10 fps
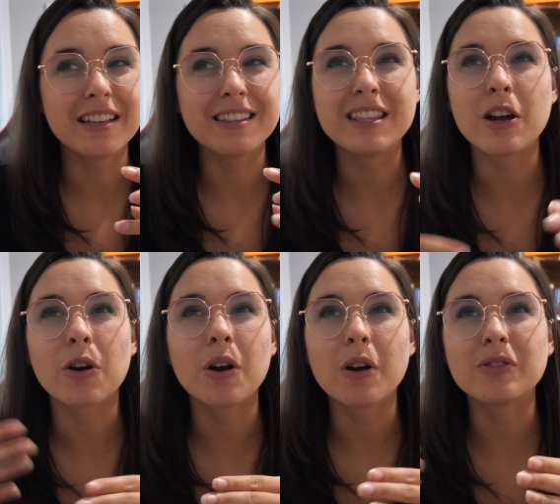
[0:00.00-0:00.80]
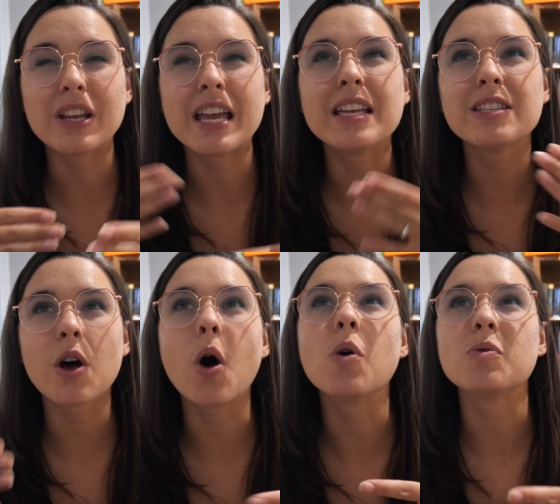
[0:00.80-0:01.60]
their his
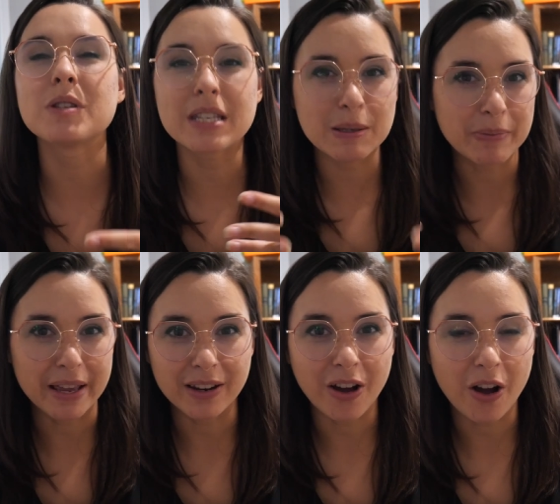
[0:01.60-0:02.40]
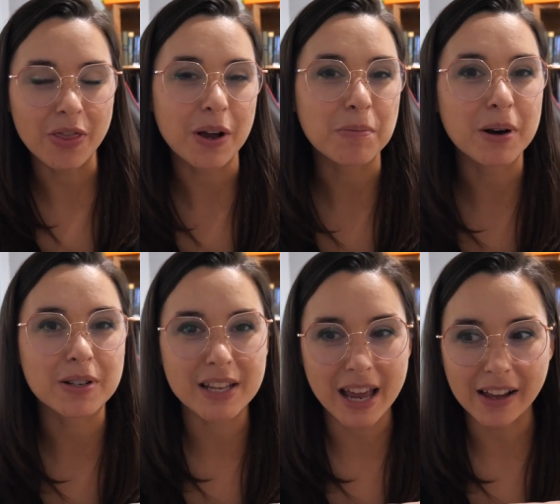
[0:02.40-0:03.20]
own spin on their
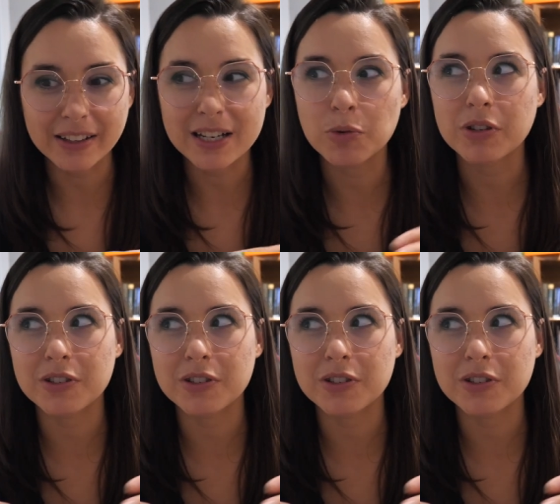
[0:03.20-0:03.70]
personalities while